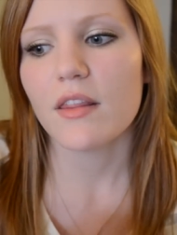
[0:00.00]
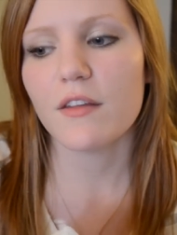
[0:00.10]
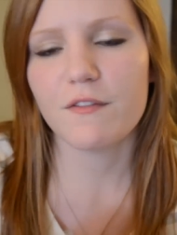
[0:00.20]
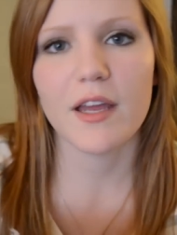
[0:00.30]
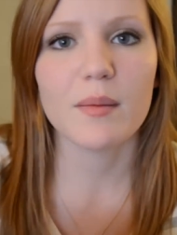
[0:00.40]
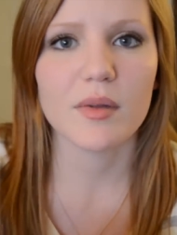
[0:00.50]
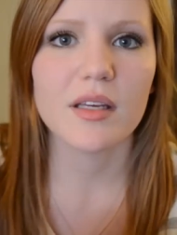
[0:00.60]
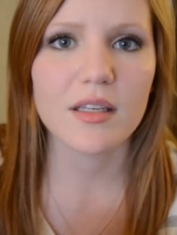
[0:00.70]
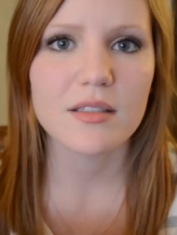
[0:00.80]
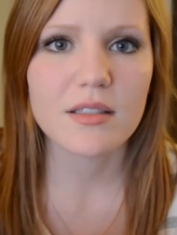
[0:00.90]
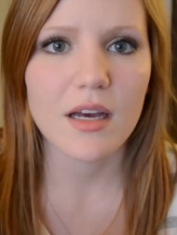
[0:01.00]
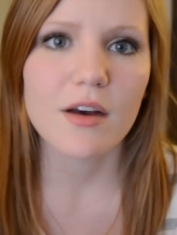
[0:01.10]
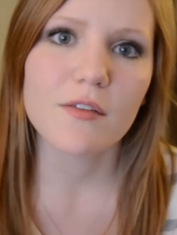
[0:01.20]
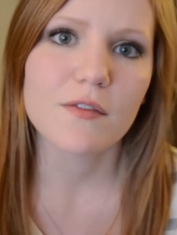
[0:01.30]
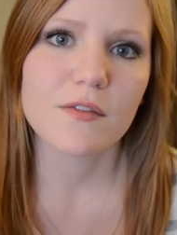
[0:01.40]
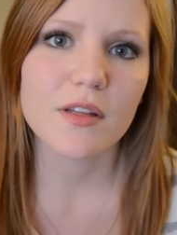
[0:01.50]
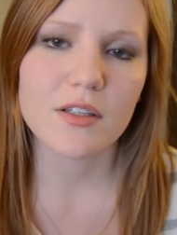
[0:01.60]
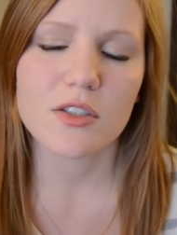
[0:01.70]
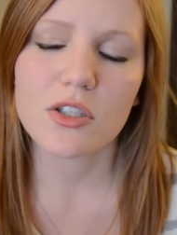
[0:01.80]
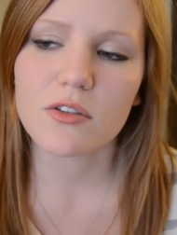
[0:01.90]
the families of the
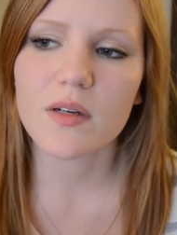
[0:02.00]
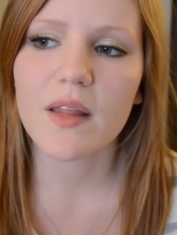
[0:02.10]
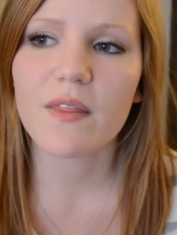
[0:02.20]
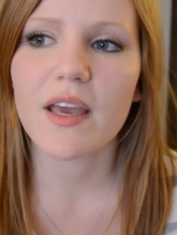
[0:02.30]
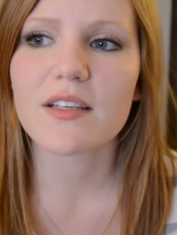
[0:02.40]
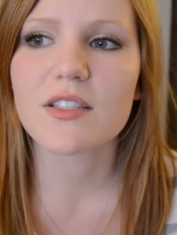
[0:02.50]
children and things.